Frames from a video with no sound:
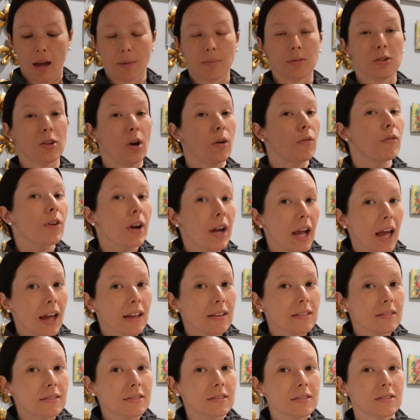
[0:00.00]
don't forget
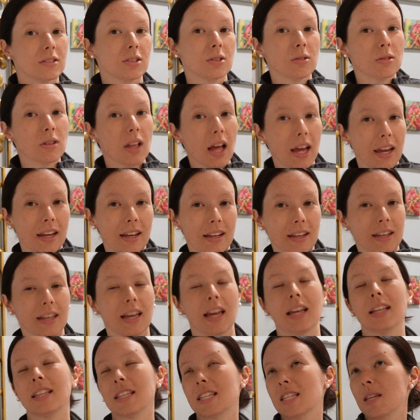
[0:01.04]
to like
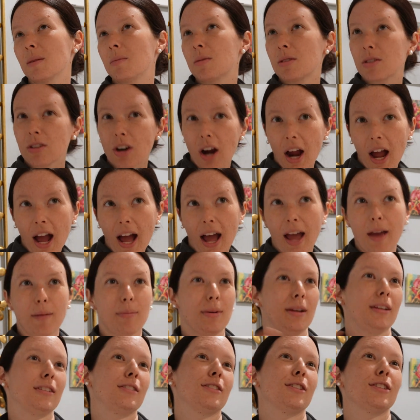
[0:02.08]
and subscribe
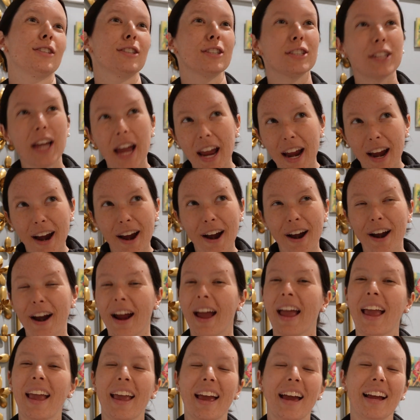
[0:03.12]
and share
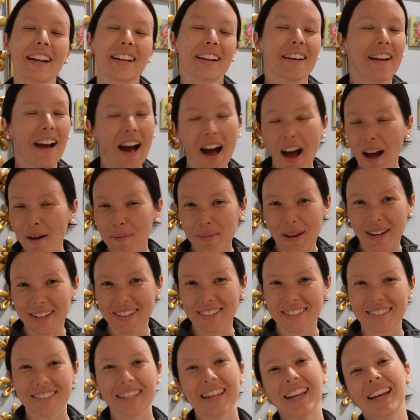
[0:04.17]
and
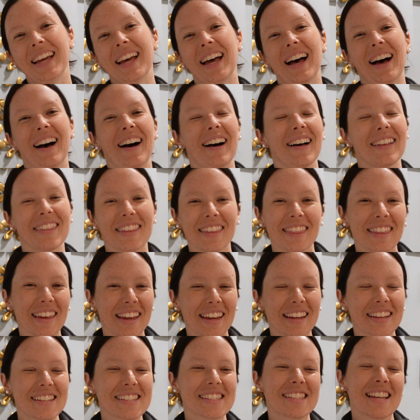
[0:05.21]
comment, all the
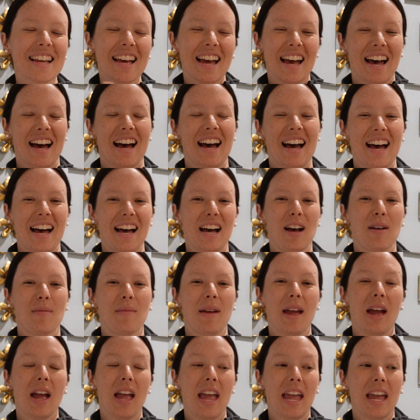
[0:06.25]
things.
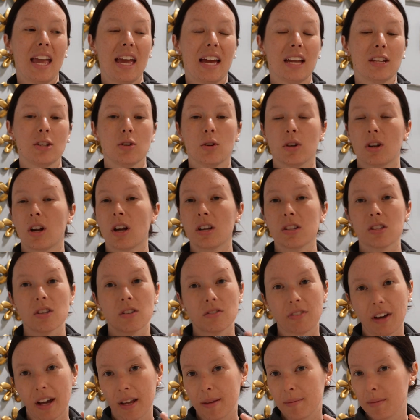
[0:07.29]
And you can also
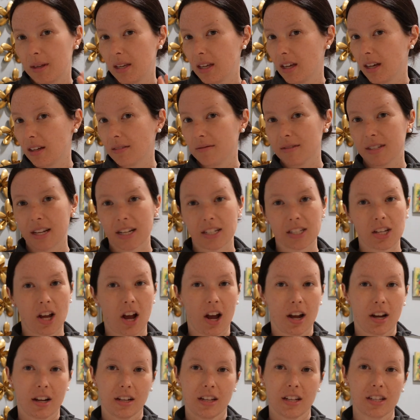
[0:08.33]
find me on
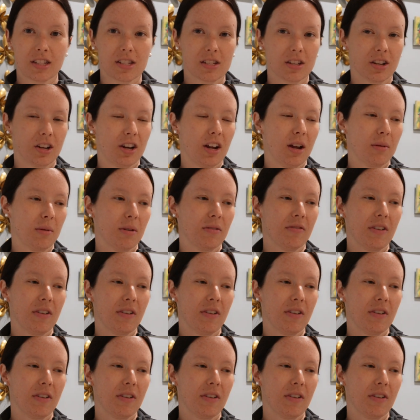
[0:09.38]
TikTok and Instagram and